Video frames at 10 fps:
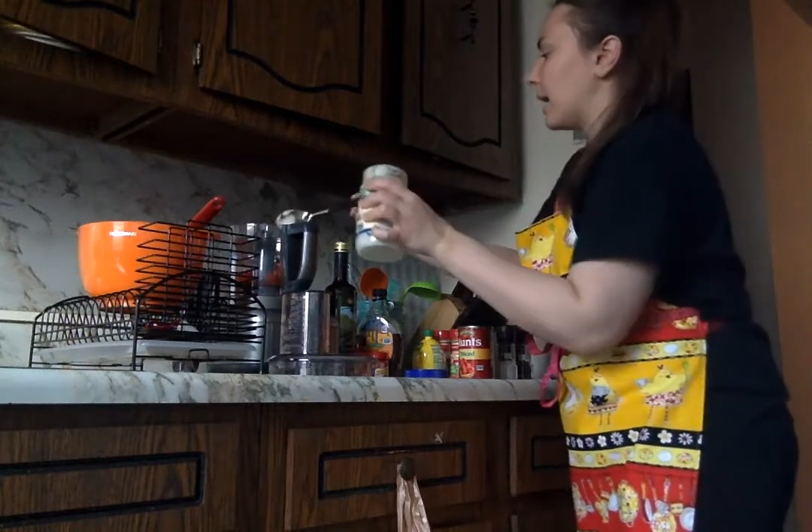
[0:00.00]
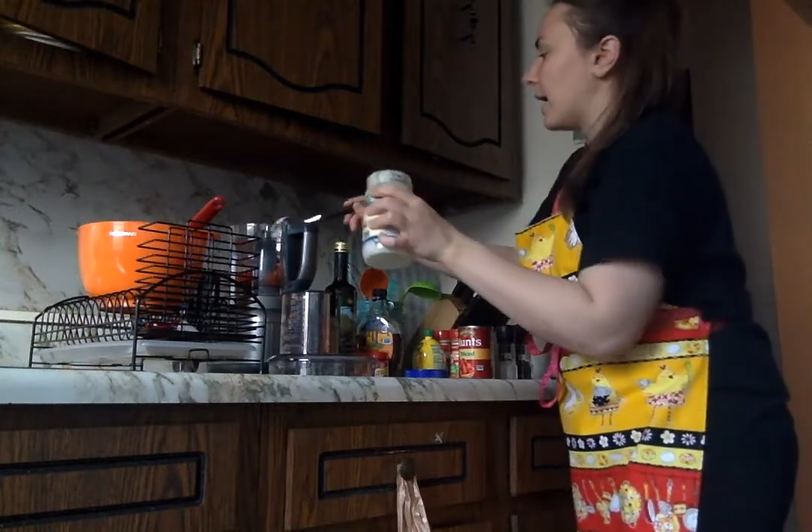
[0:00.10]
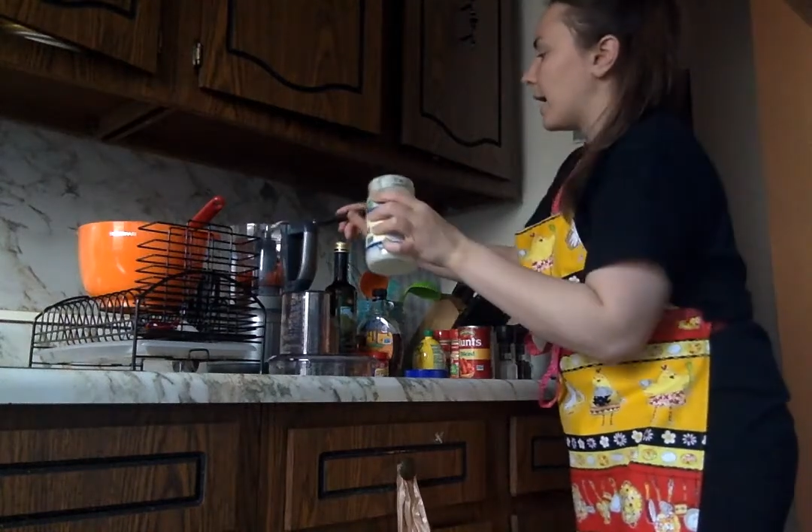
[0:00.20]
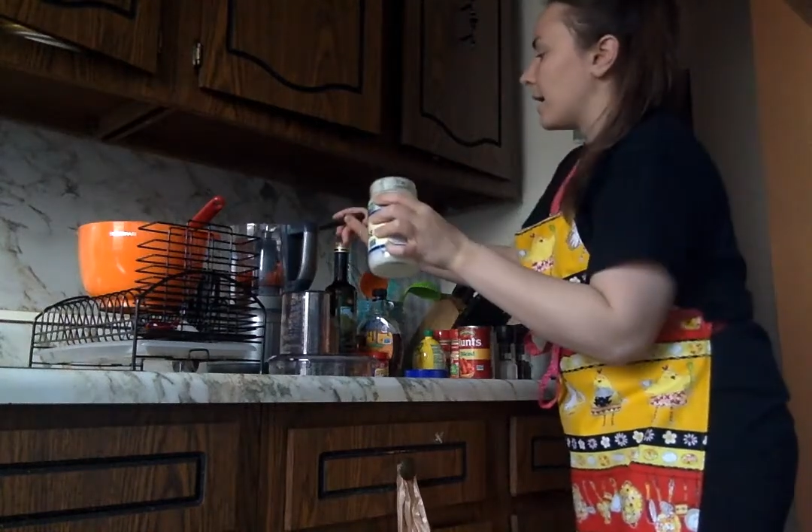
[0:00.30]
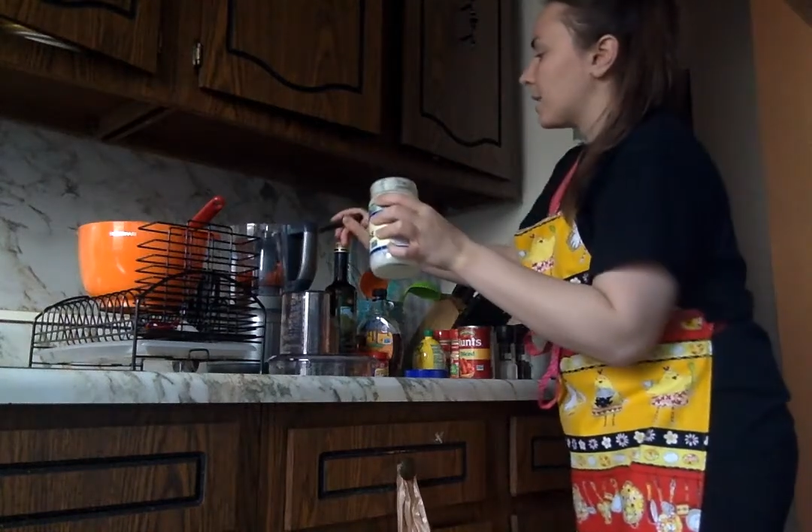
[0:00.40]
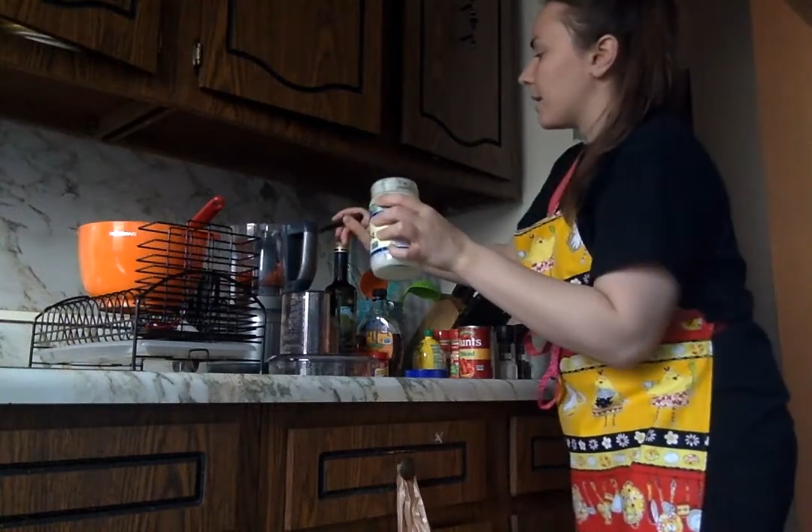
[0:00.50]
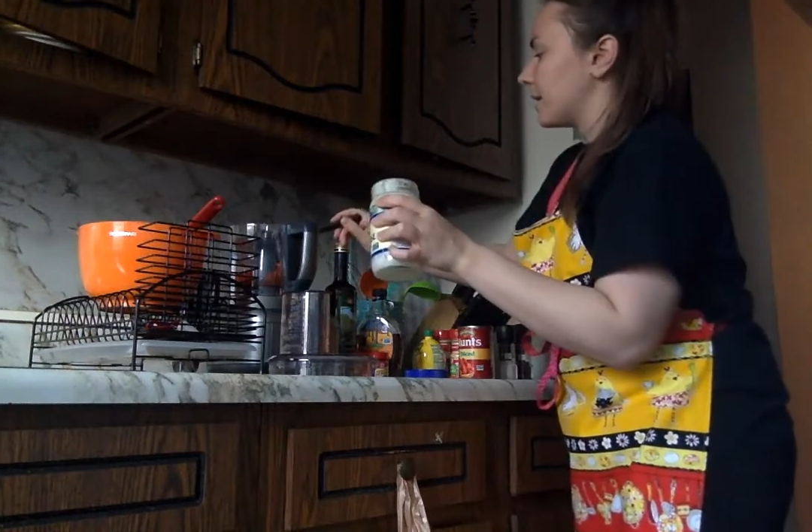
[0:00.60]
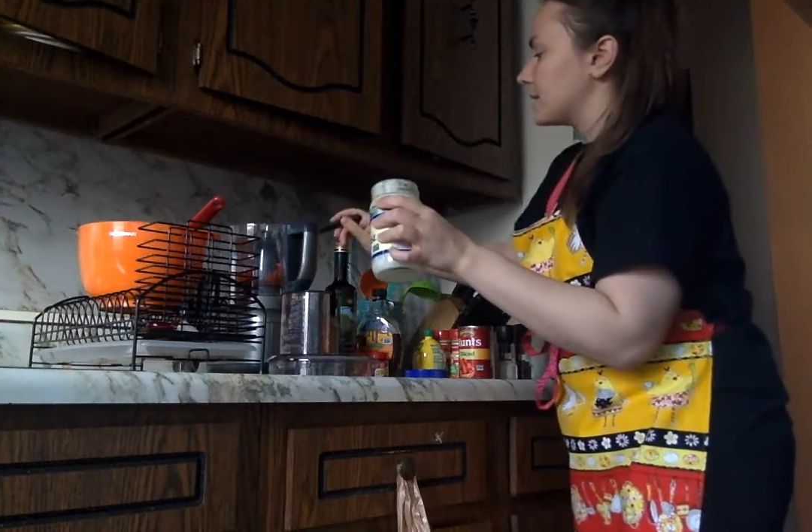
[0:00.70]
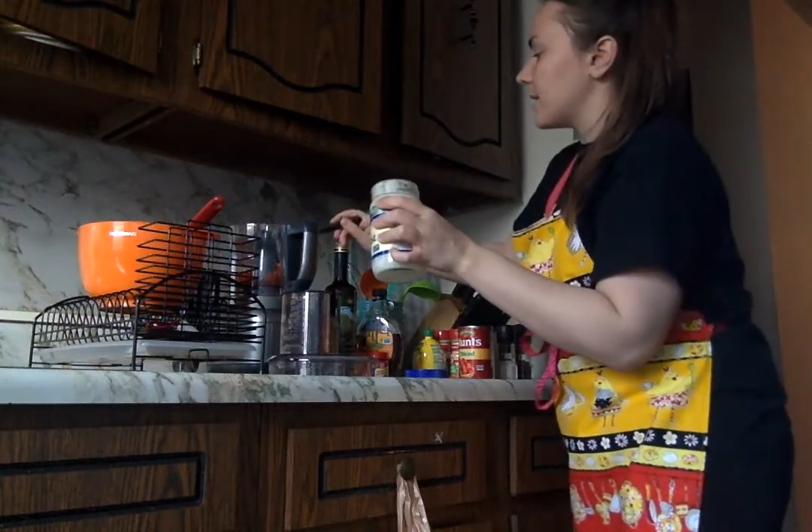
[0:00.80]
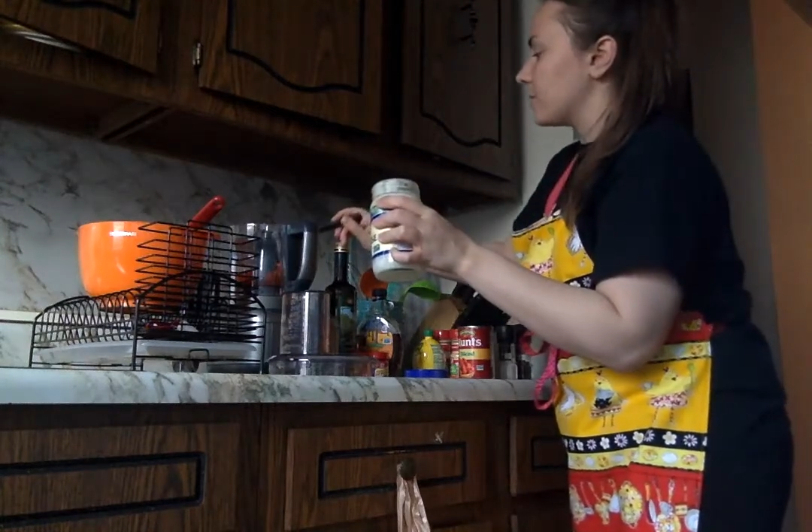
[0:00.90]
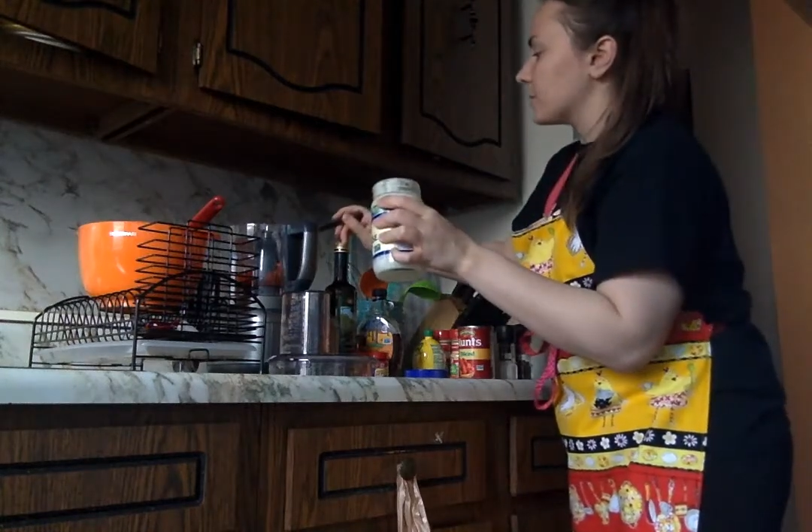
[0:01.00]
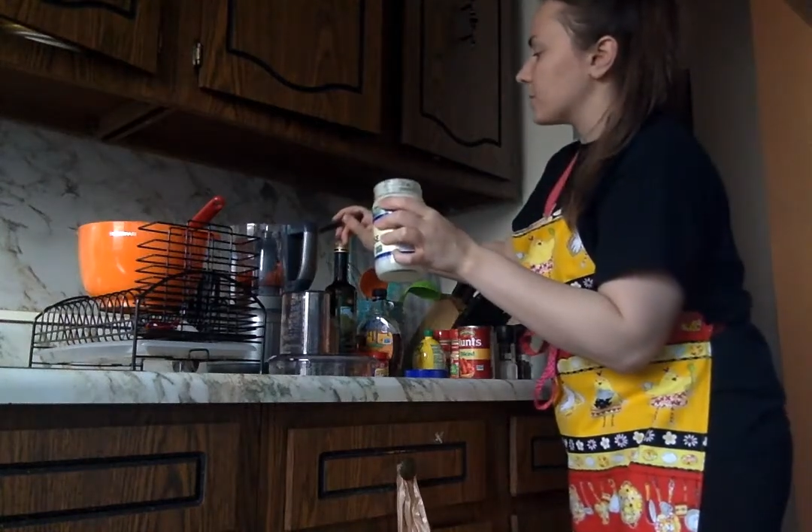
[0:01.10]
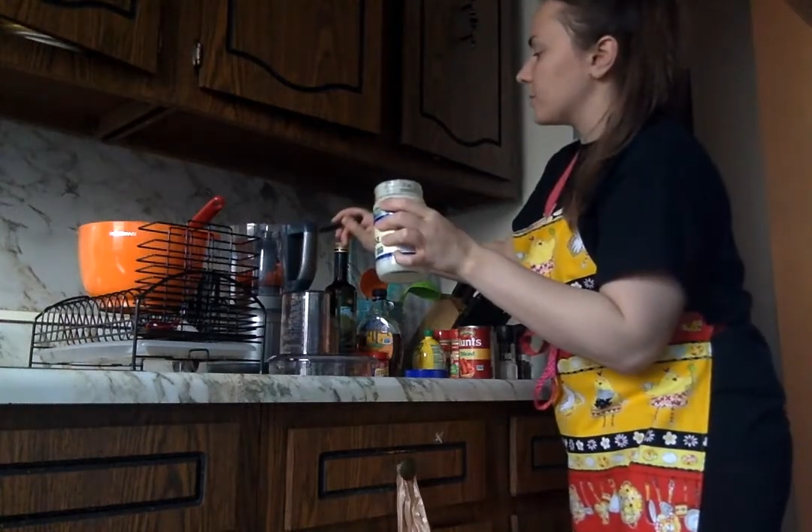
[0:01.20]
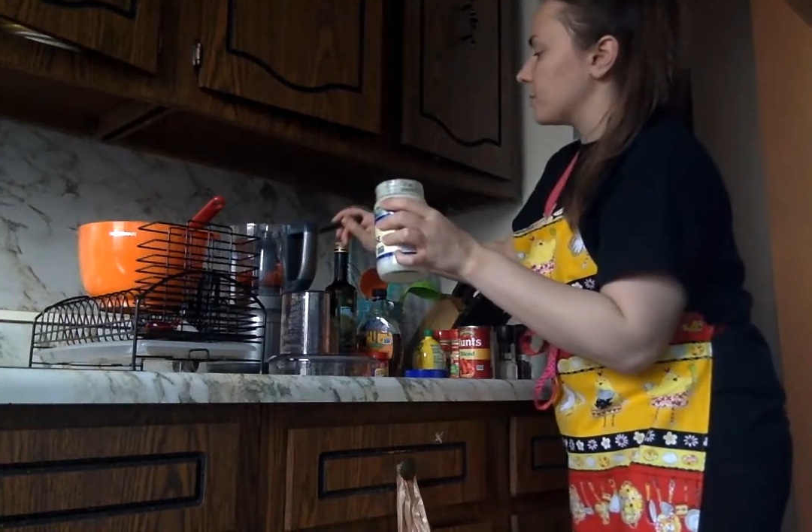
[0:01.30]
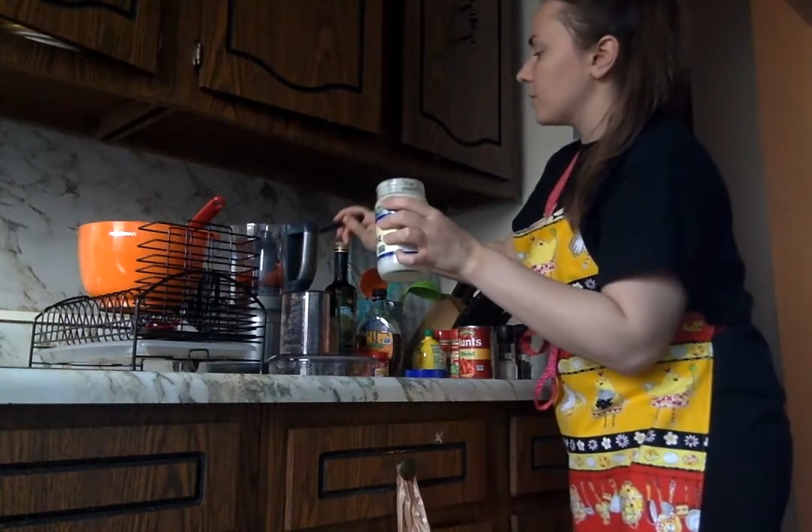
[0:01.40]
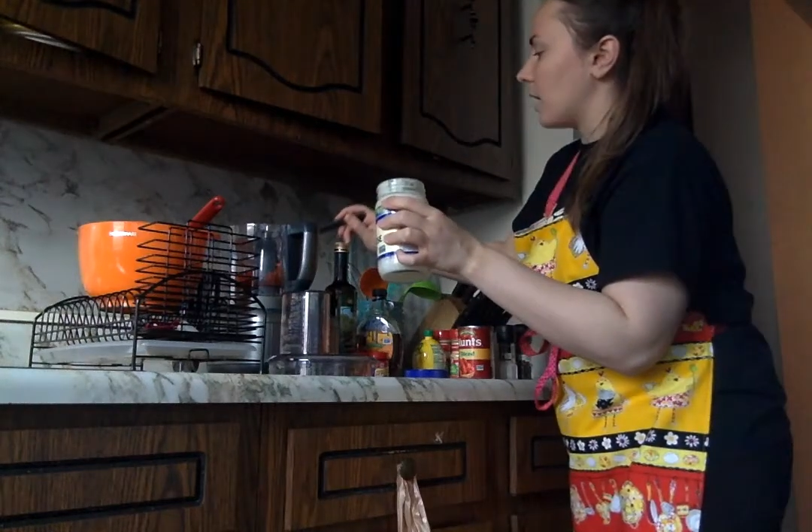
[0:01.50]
Add about a tablespoon